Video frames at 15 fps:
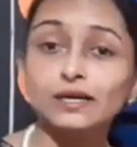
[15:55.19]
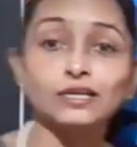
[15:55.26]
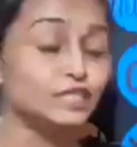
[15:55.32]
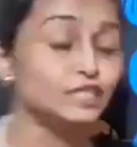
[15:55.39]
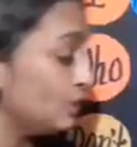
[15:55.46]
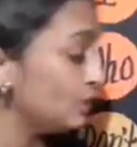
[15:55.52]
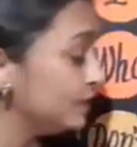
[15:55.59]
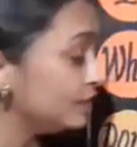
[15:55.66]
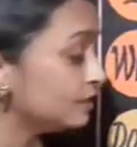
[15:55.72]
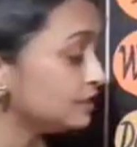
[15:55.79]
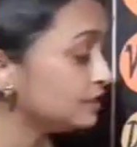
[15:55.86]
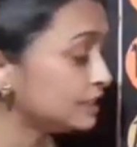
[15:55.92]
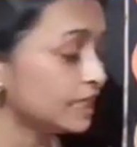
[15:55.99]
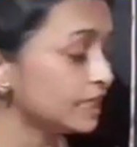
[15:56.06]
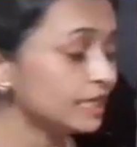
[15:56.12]
Now here
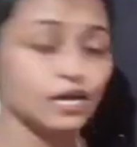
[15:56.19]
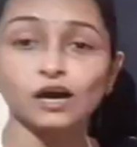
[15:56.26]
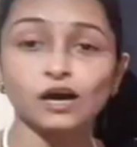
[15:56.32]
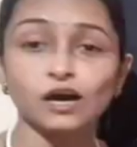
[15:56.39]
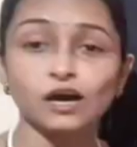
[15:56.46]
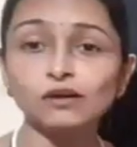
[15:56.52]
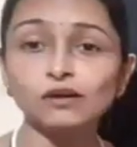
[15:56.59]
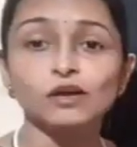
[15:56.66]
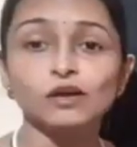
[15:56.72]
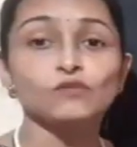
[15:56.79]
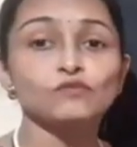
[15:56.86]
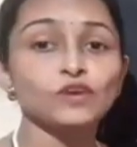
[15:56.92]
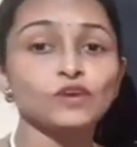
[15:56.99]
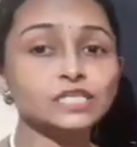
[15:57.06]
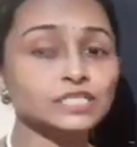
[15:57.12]
Tina,
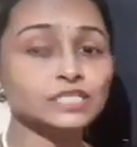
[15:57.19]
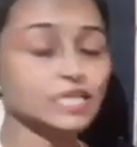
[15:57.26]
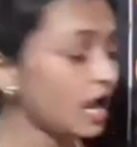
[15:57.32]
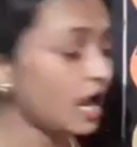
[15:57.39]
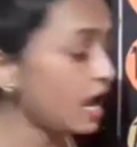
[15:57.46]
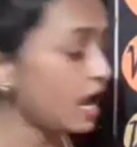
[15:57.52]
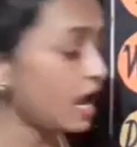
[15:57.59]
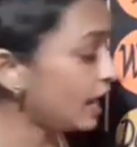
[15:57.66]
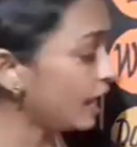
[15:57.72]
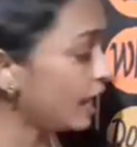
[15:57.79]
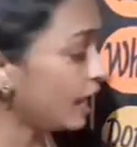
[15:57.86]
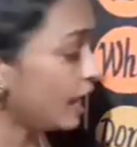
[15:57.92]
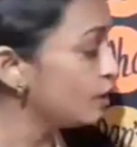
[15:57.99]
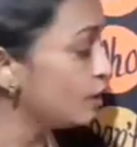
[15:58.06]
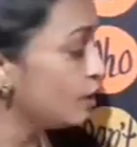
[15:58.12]
which I have
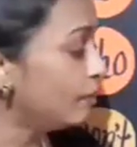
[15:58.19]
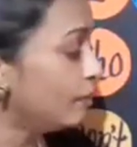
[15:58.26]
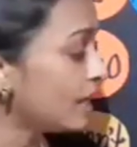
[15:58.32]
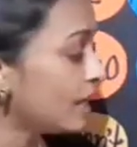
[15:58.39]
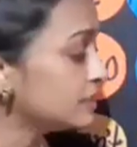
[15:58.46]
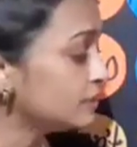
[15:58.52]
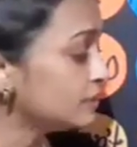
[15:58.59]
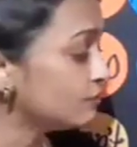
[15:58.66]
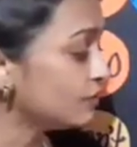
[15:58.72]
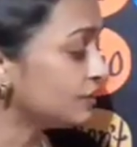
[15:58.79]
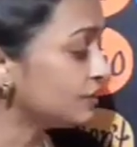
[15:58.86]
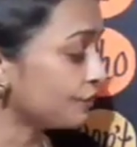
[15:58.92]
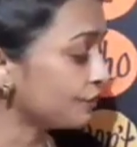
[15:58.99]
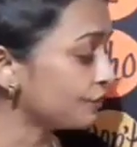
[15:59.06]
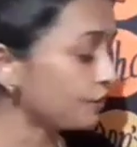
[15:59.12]
marked it with
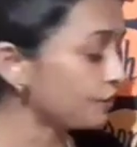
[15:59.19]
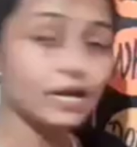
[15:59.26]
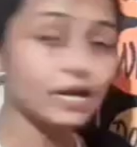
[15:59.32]
red